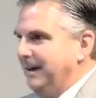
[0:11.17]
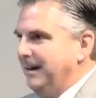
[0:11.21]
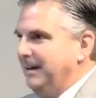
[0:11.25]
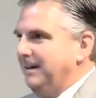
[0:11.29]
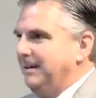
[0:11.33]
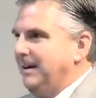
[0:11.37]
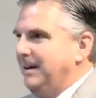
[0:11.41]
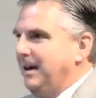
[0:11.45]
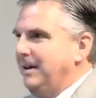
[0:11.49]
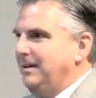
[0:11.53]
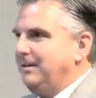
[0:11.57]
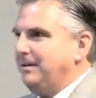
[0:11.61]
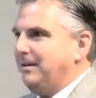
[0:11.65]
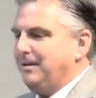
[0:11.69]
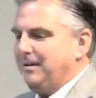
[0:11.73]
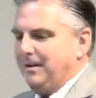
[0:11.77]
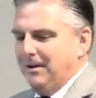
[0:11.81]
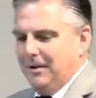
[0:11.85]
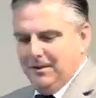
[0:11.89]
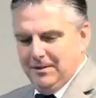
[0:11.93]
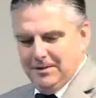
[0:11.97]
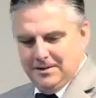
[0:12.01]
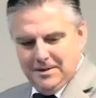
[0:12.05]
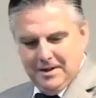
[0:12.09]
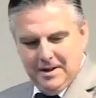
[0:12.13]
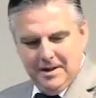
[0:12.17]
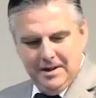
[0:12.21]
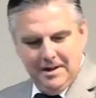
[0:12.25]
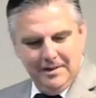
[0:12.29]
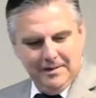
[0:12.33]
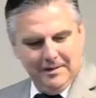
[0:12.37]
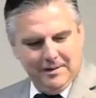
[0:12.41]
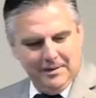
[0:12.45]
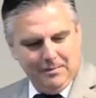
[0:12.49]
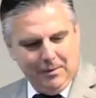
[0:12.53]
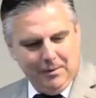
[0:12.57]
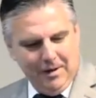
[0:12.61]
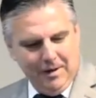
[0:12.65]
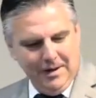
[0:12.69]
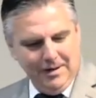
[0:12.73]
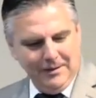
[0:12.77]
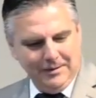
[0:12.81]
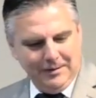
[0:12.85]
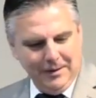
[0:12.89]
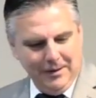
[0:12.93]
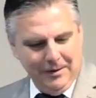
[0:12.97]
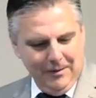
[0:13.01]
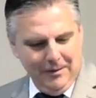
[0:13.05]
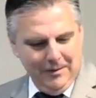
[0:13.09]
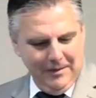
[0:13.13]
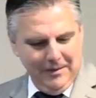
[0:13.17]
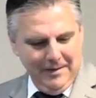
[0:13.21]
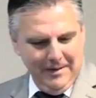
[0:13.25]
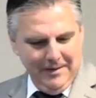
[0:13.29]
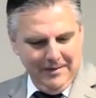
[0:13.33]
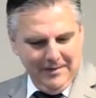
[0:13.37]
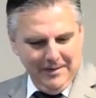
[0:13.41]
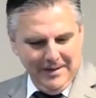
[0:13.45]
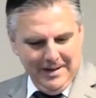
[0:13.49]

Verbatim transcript: Day's the 13th. Praise the Lord.